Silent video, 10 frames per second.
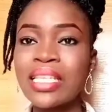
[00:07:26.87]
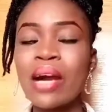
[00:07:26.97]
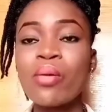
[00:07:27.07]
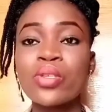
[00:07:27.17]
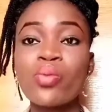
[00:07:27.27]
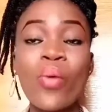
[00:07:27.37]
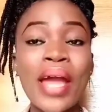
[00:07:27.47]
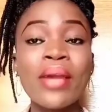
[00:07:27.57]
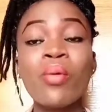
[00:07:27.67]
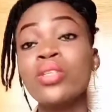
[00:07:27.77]
That was
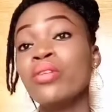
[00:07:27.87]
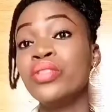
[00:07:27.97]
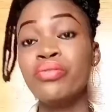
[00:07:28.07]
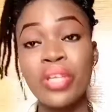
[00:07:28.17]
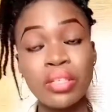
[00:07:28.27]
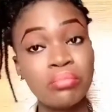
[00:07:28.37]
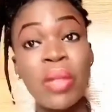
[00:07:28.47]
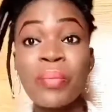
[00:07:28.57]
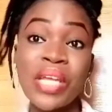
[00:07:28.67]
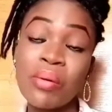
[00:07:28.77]
why
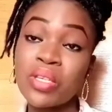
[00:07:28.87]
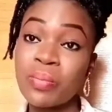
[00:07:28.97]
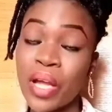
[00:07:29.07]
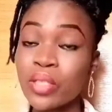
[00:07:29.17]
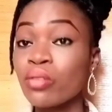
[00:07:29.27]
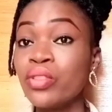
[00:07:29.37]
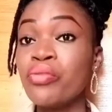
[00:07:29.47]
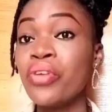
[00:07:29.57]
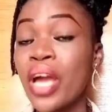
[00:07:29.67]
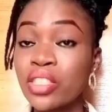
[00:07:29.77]
maybe that was part of the
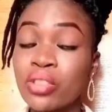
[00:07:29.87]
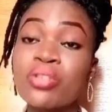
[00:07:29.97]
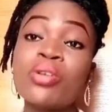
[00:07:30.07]
reactions,